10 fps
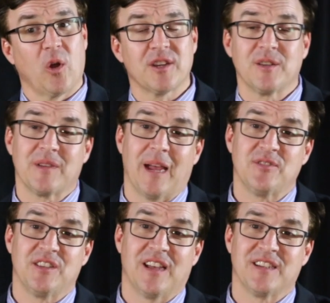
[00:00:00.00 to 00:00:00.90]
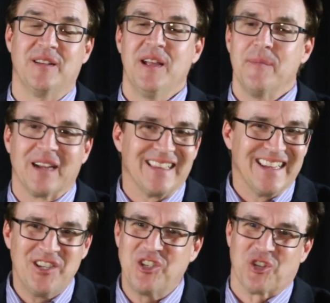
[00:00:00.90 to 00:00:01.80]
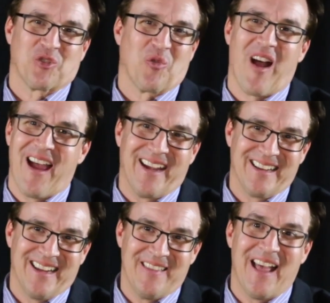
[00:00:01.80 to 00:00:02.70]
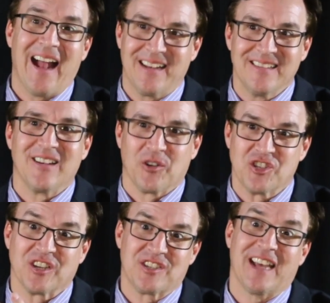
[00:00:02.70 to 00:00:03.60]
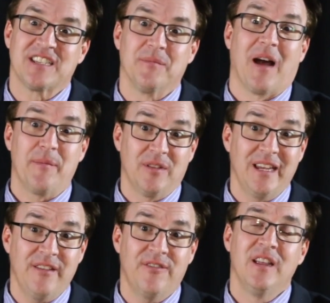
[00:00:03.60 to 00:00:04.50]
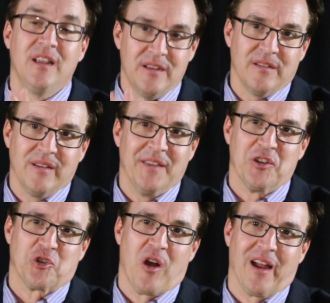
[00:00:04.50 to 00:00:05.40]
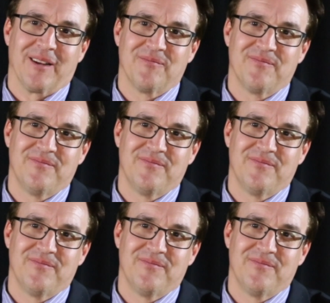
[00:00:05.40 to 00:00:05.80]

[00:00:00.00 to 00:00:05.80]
it works, sometimes it doesn't, but at least you tried. And that there is success, in my belief, in the trying.